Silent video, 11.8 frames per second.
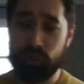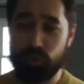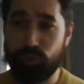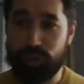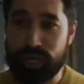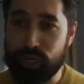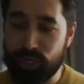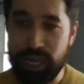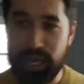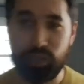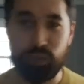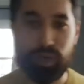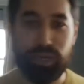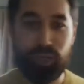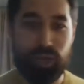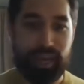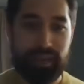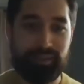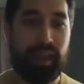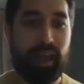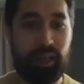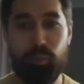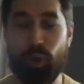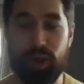Eurasia, and Eurasia, as
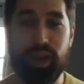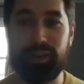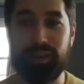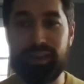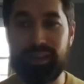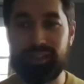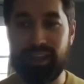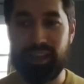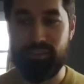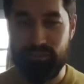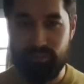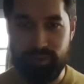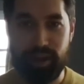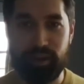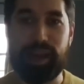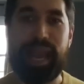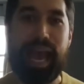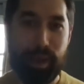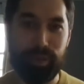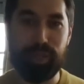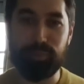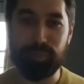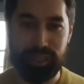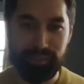Callan pointed out, is a very happening
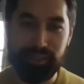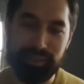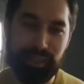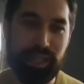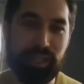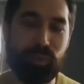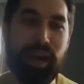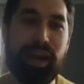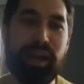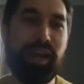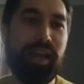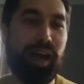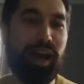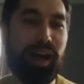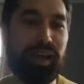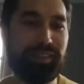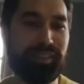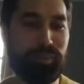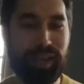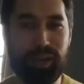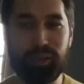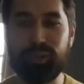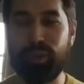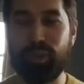place these days, right? Somebody
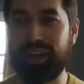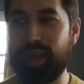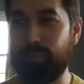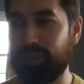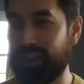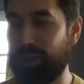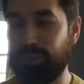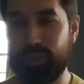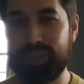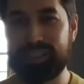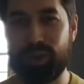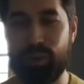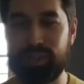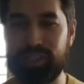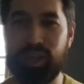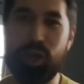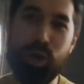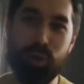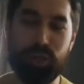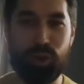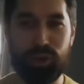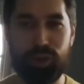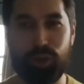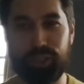on Twitter a couple of weeks ago was like, oh,
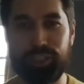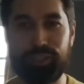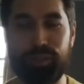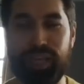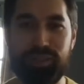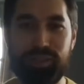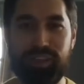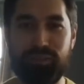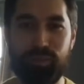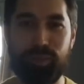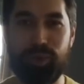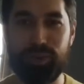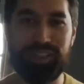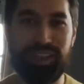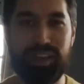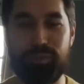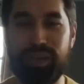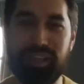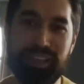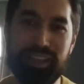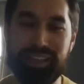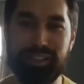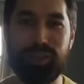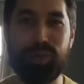in early 2000s, everybody was studying Middle
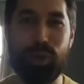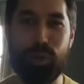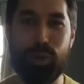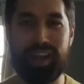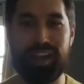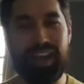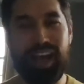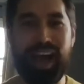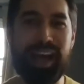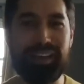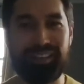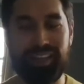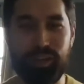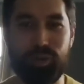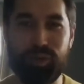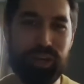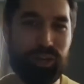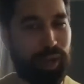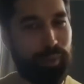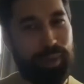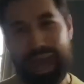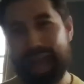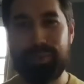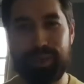East, and I studied Eurasia, and I'm
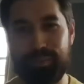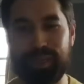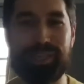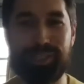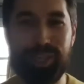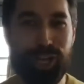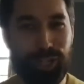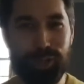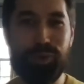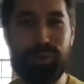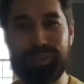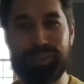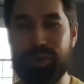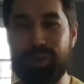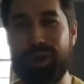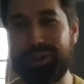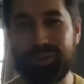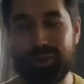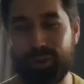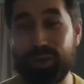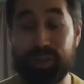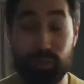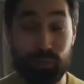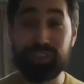happy because look what's going on in
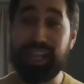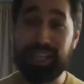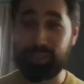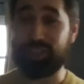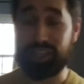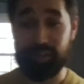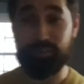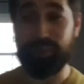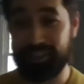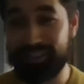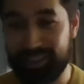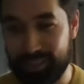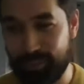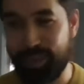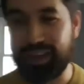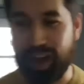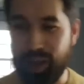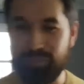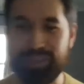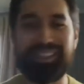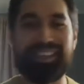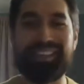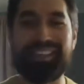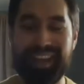Eurasia, which is not to say that Middle East doesn't matter. Obviously
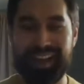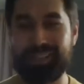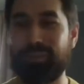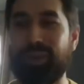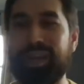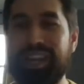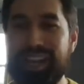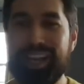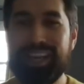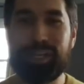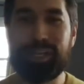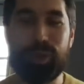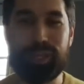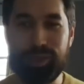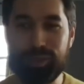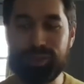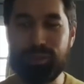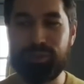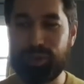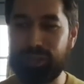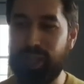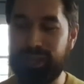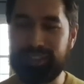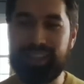it does. But, it used to be for a
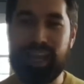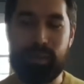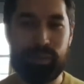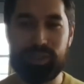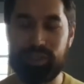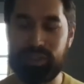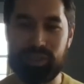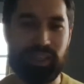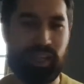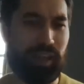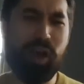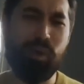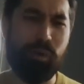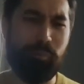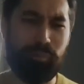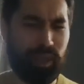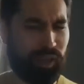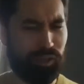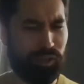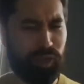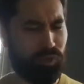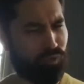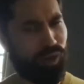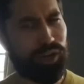long time, it was just like, oh, you mean
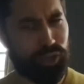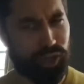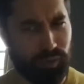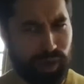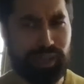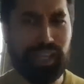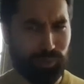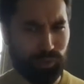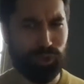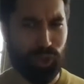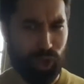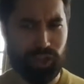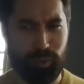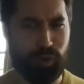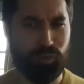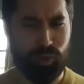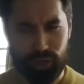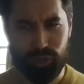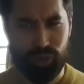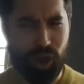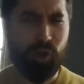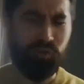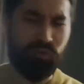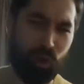Russia, right? That's what you're talking about, Russia.
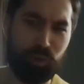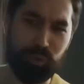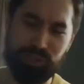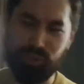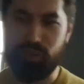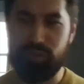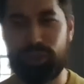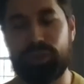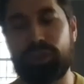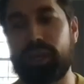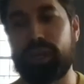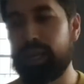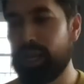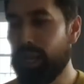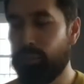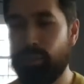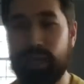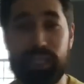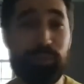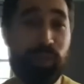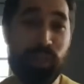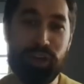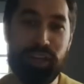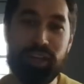Oh, former Soviet Union. But it's been
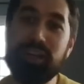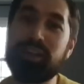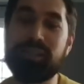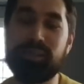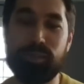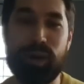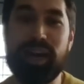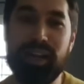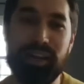30 years, right?